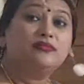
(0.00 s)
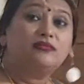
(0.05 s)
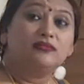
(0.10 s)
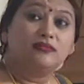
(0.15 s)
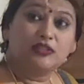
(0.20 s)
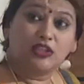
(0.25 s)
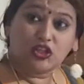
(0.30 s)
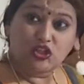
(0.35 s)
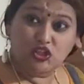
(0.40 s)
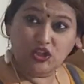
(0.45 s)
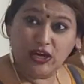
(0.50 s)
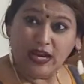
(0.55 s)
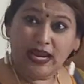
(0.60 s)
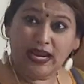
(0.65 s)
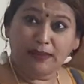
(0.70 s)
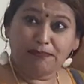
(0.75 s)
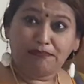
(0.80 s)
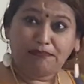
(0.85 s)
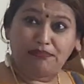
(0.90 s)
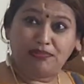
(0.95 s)
The
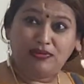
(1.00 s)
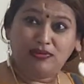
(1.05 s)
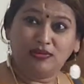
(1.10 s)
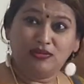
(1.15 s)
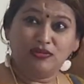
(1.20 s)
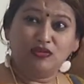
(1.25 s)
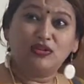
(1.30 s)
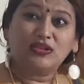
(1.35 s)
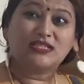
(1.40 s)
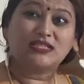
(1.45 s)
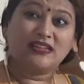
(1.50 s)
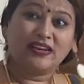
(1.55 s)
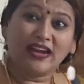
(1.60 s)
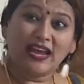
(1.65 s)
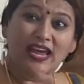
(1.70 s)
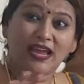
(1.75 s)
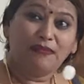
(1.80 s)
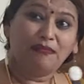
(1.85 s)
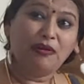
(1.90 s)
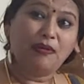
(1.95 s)
shape.
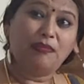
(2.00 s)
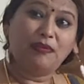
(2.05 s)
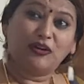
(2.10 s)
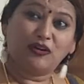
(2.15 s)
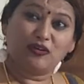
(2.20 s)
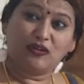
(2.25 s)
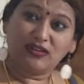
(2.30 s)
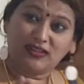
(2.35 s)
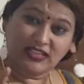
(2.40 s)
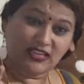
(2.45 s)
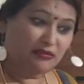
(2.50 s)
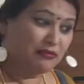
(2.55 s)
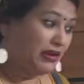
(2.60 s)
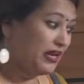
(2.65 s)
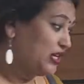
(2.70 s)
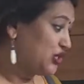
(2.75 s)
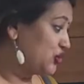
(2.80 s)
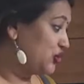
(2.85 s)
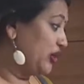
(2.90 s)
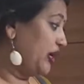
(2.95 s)
Describe a particular thing by
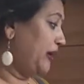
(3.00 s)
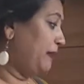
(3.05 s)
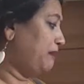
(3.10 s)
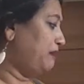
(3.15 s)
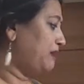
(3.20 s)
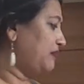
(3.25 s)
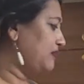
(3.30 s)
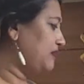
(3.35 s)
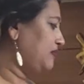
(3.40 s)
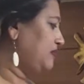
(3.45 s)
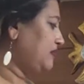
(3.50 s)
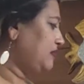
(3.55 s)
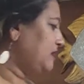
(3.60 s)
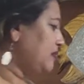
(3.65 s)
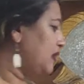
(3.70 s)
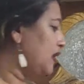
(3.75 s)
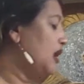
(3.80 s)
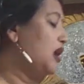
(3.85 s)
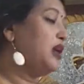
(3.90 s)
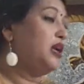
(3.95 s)
a shape.
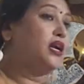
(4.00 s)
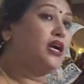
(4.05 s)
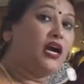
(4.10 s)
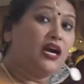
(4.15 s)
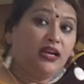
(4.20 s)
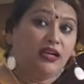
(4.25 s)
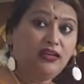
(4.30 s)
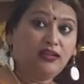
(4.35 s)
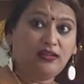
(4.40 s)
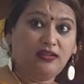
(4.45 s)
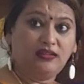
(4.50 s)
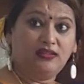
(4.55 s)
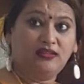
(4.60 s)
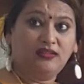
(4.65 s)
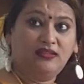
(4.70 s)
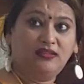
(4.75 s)
Color.